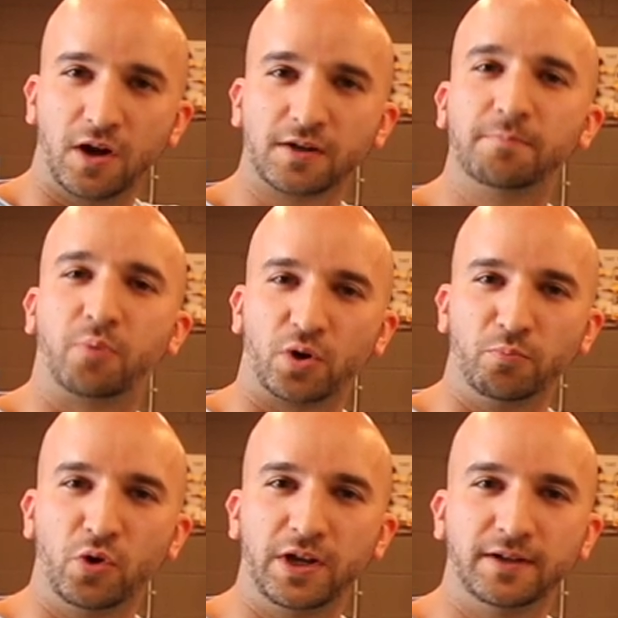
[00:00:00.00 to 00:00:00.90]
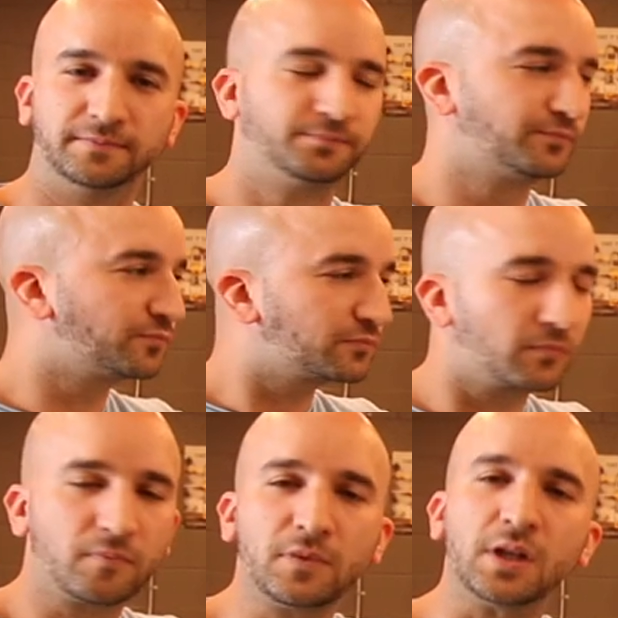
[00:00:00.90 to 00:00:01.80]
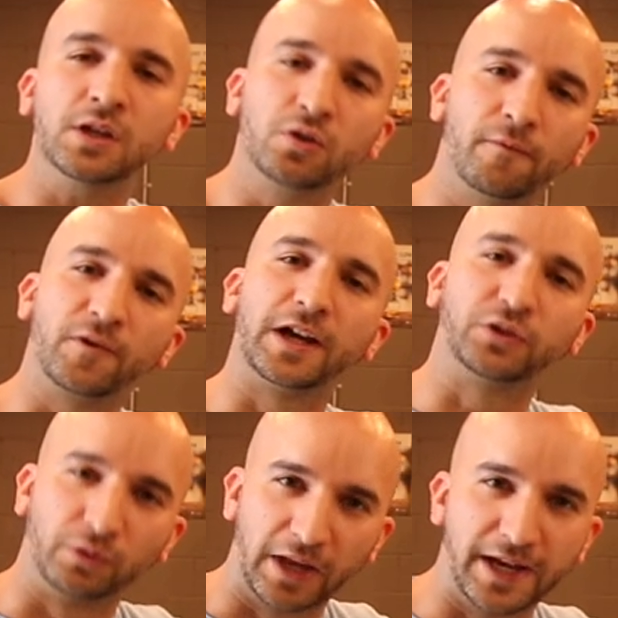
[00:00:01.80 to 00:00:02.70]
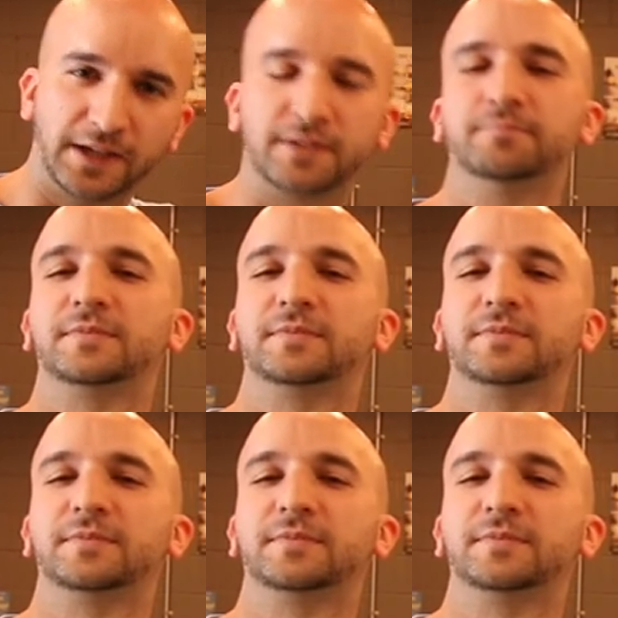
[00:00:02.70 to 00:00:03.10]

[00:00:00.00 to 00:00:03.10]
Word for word: Dog, Port Moody. Don't forget to like,